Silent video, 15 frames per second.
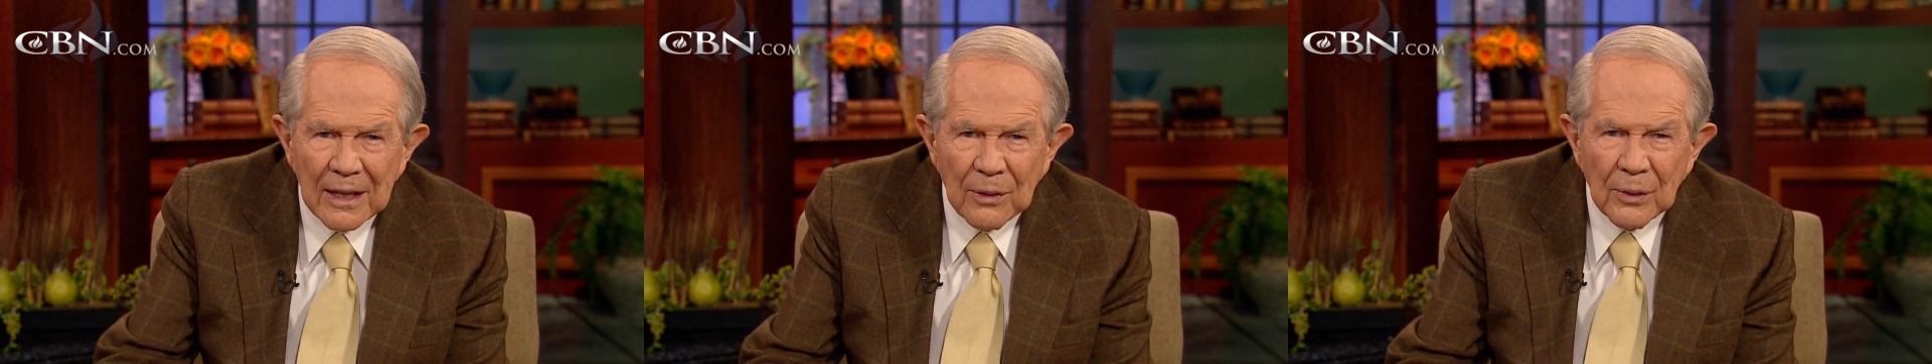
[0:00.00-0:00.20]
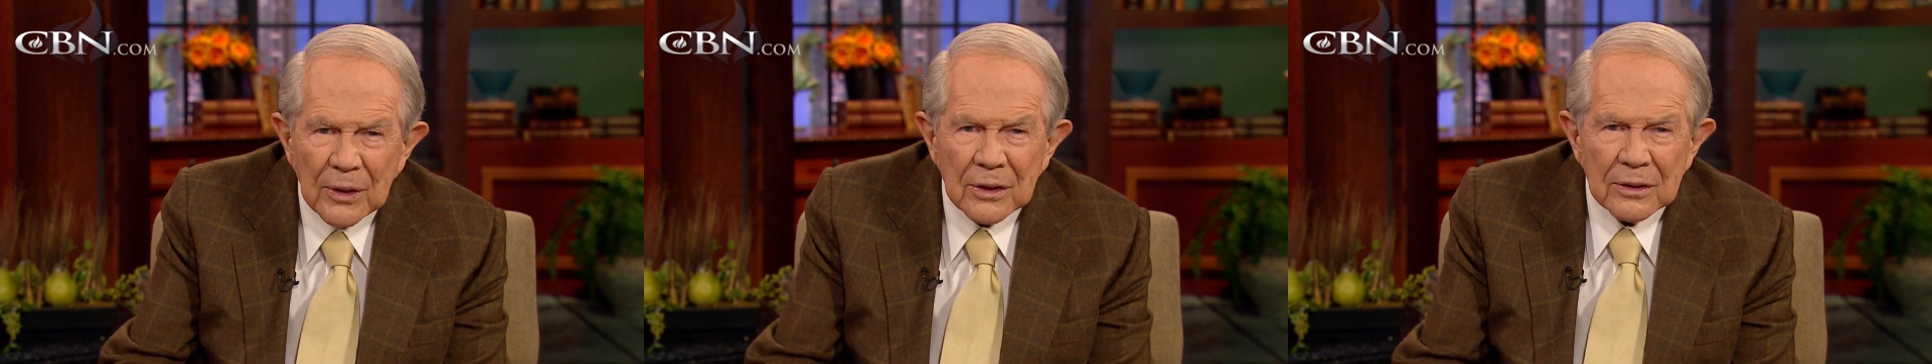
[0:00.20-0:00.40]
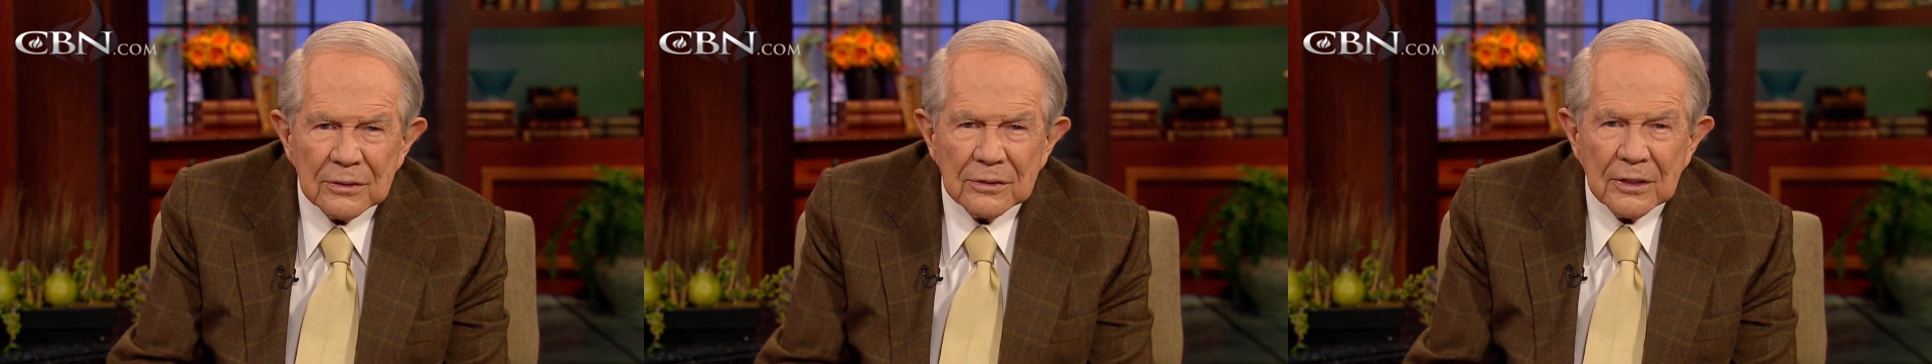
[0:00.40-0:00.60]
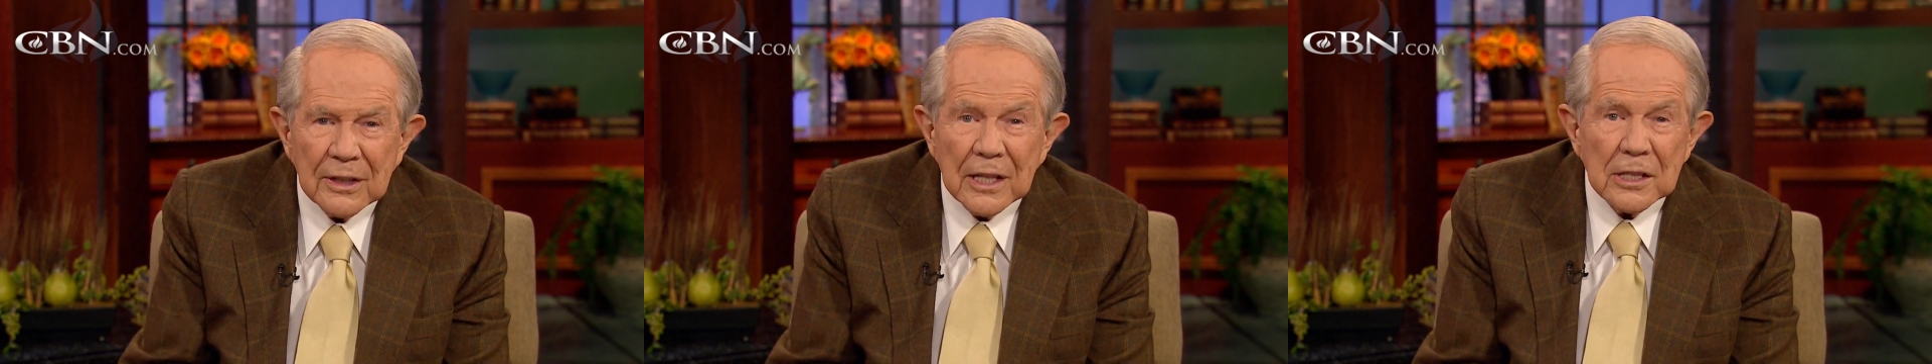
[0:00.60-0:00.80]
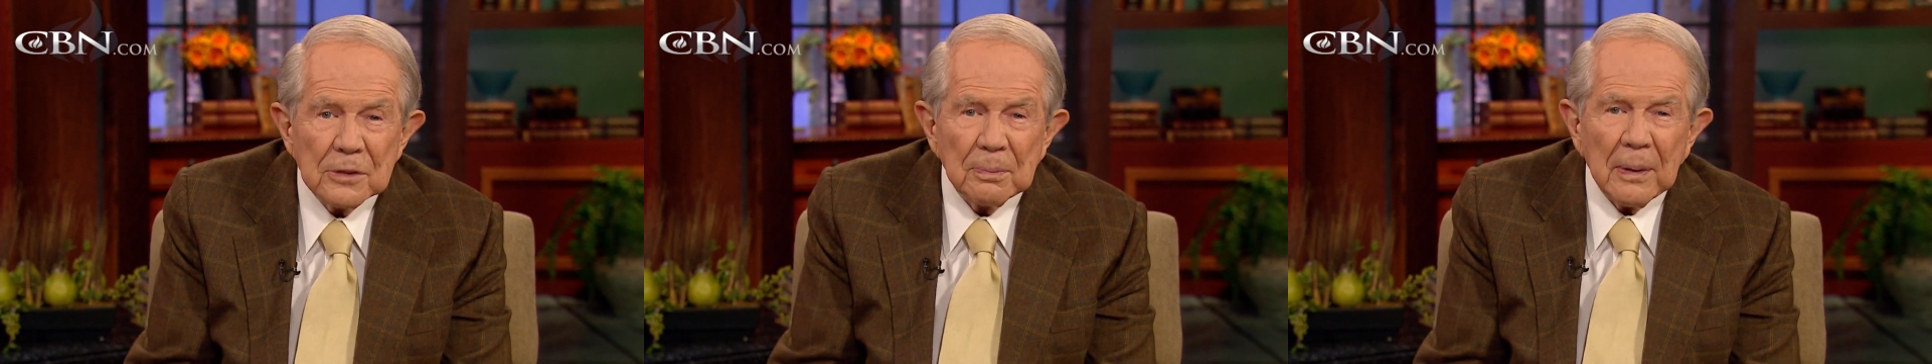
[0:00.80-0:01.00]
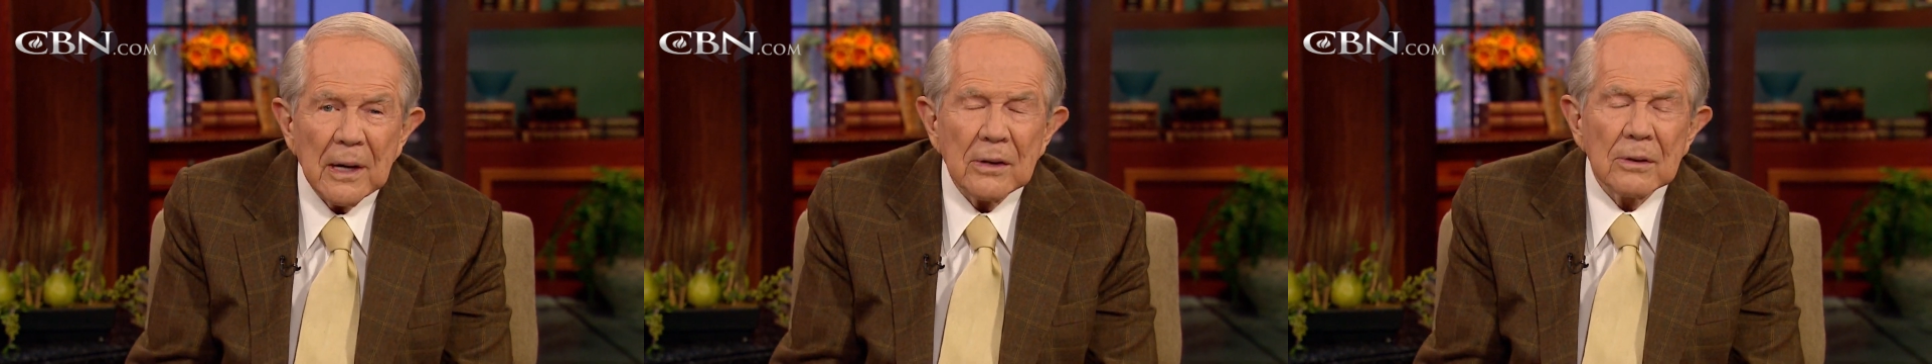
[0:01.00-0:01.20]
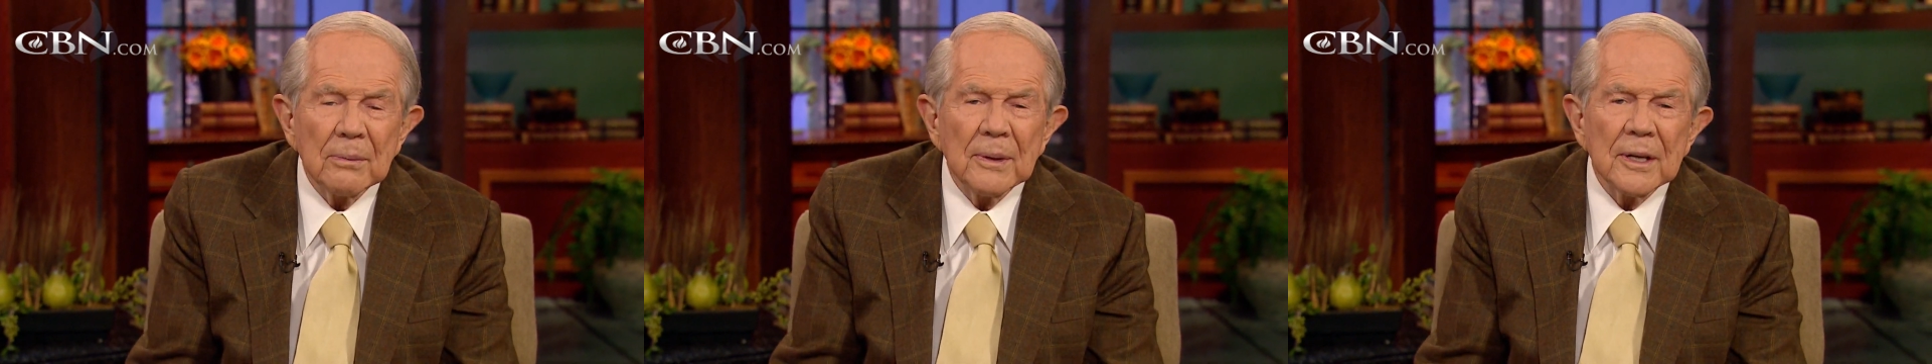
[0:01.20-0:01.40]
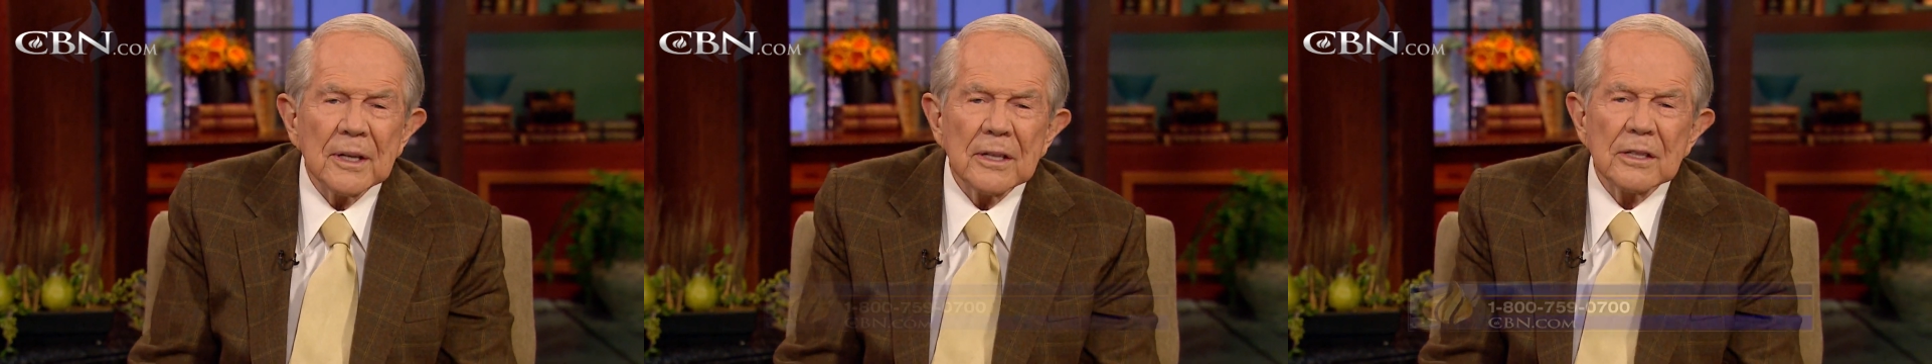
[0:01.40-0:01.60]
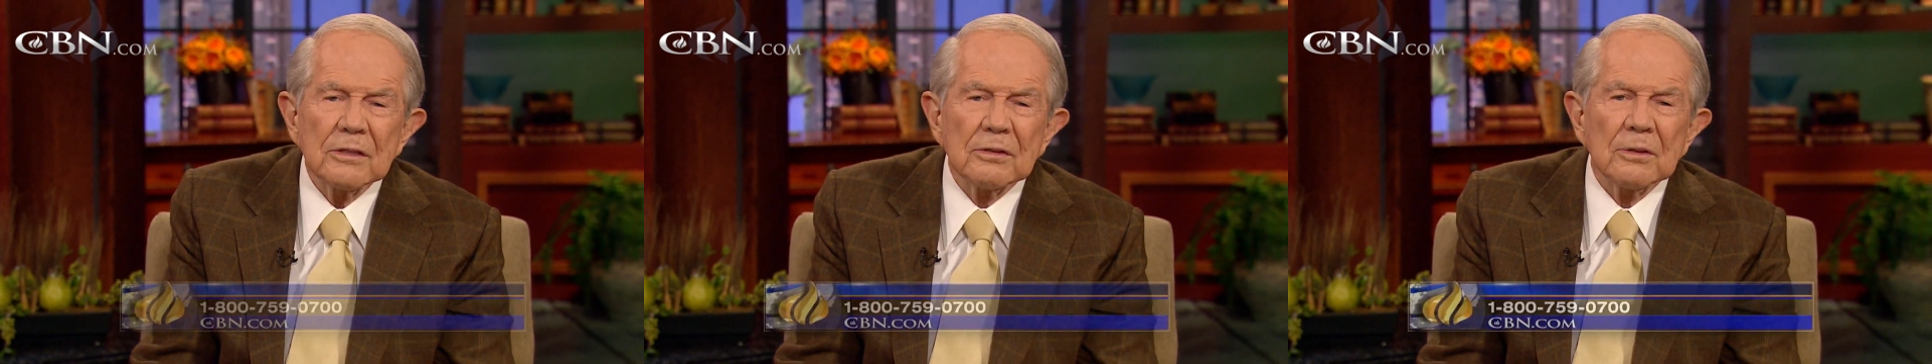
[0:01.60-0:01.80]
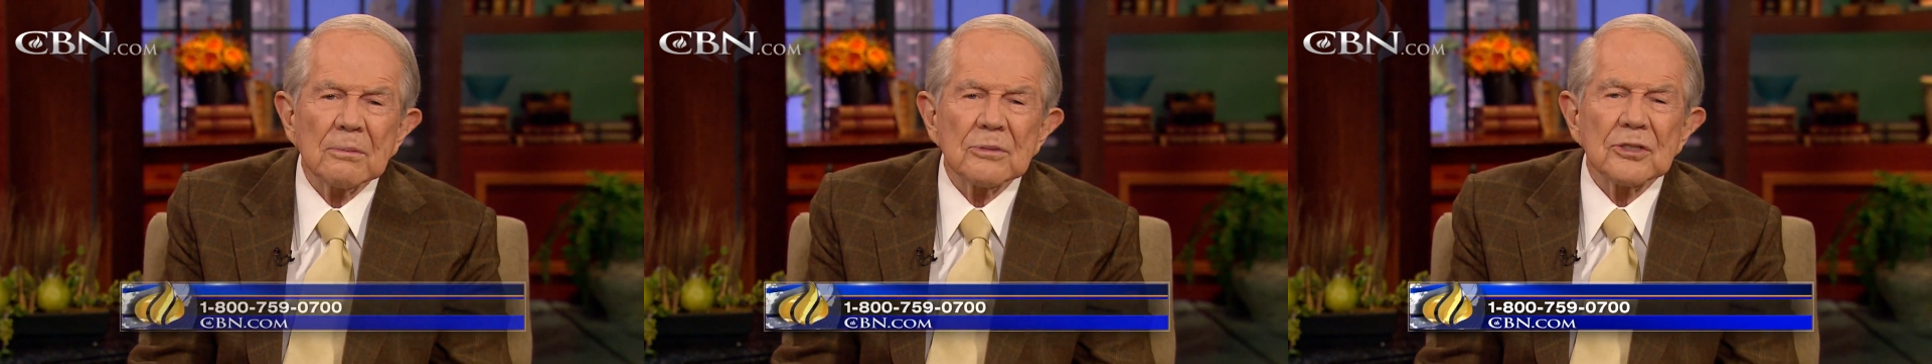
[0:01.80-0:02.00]
Well, today's Power Minute is
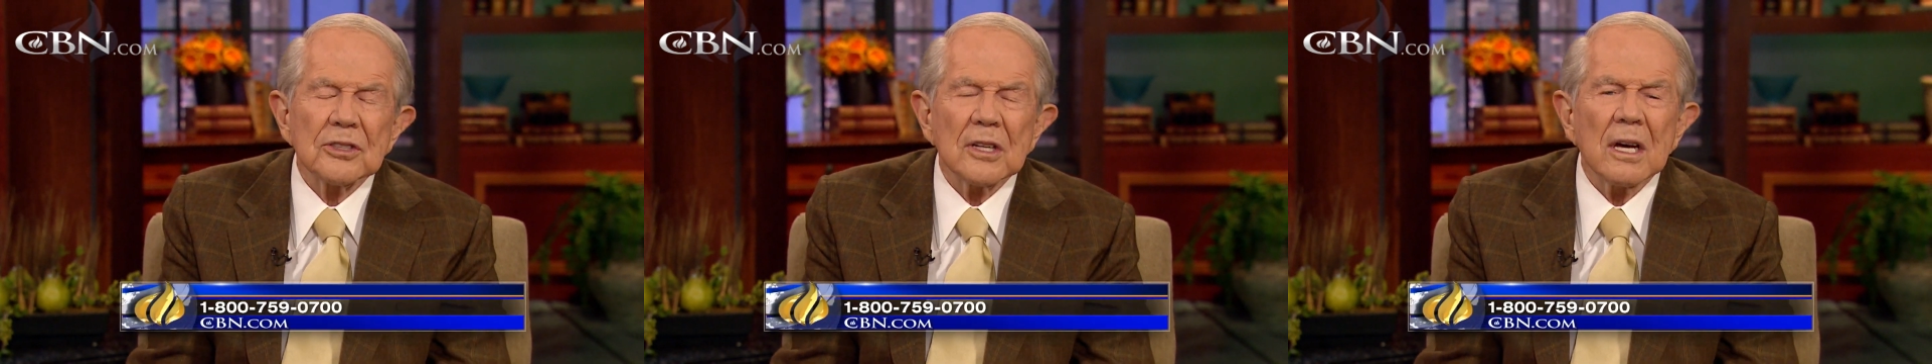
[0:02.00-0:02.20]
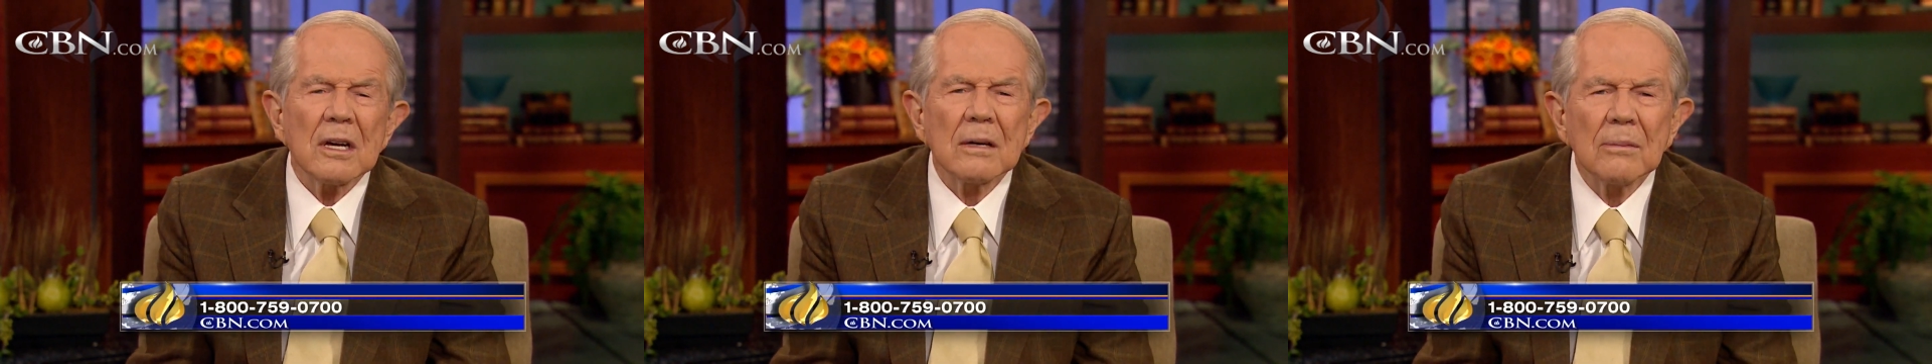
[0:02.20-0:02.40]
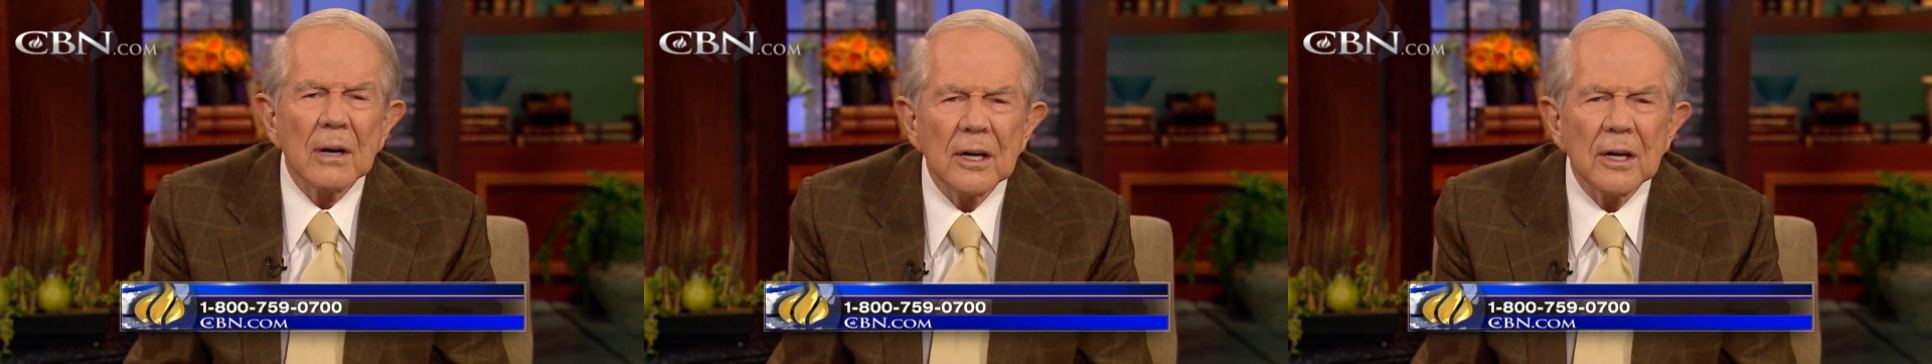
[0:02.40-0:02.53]
from Psalm